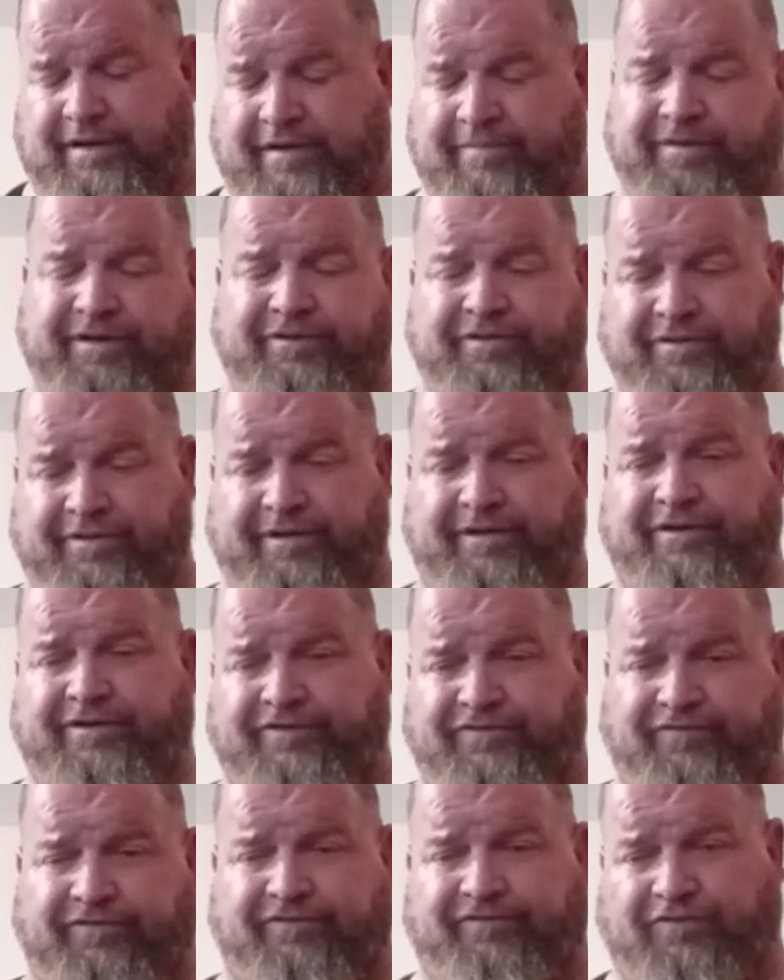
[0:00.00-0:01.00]
I've been doing
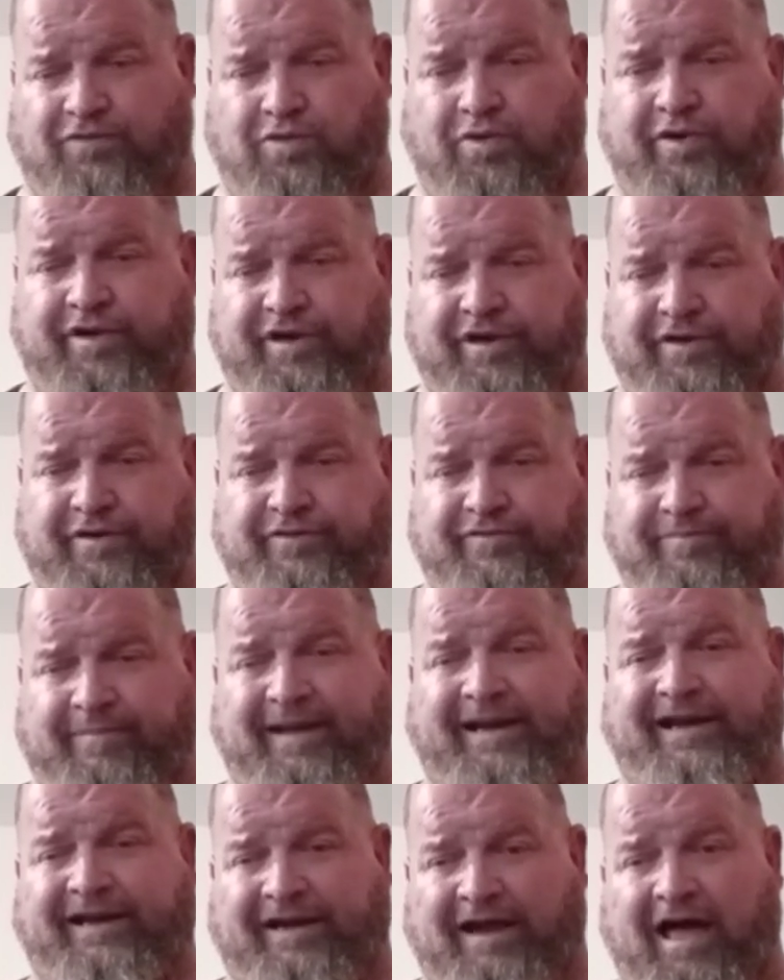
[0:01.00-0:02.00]
this for four years,
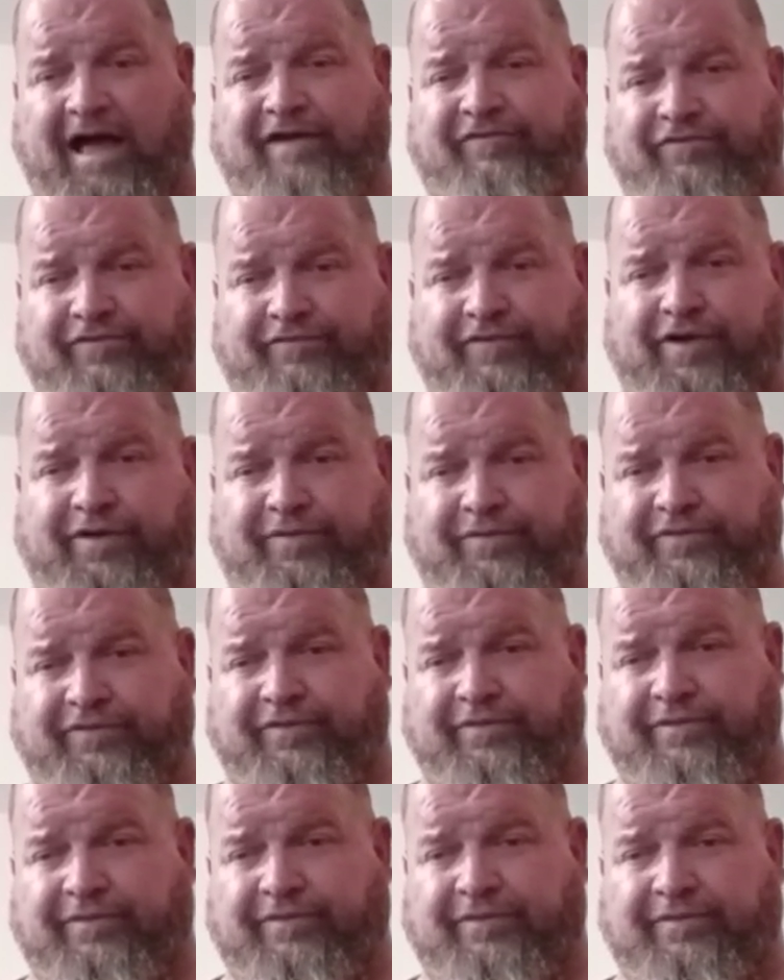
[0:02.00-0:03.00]
meaning knife
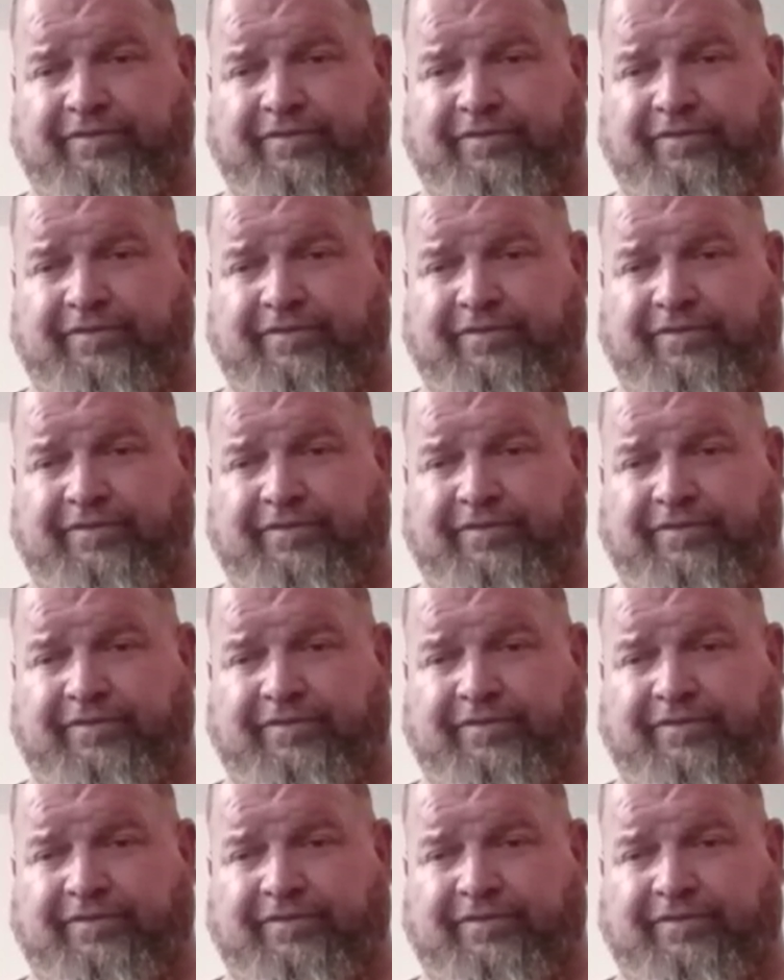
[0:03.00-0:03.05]
reviews.